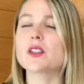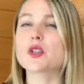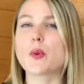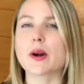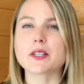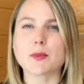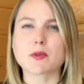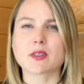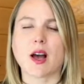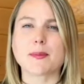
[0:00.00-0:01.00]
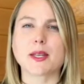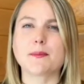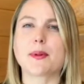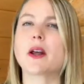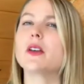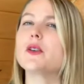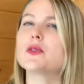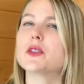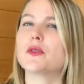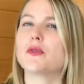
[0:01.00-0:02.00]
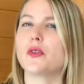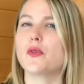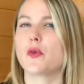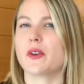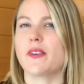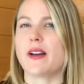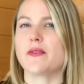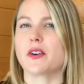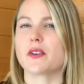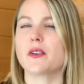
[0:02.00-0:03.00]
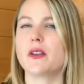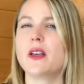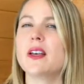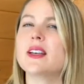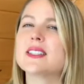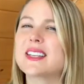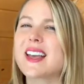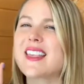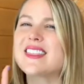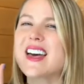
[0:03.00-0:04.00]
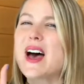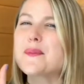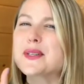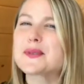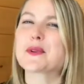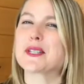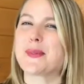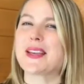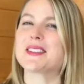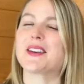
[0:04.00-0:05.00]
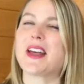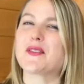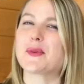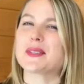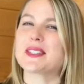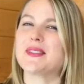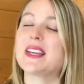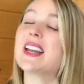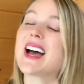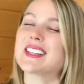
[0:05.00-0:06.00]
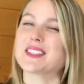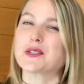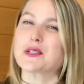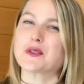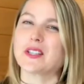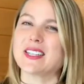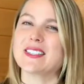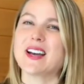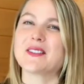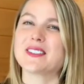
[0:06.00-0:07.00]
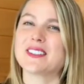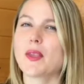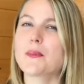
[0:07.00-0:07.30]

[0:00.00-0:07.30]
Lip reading: Square is most common, but I'll use the full 4:5 vertical to get that much more space on everyone's feed as they're scrolling down.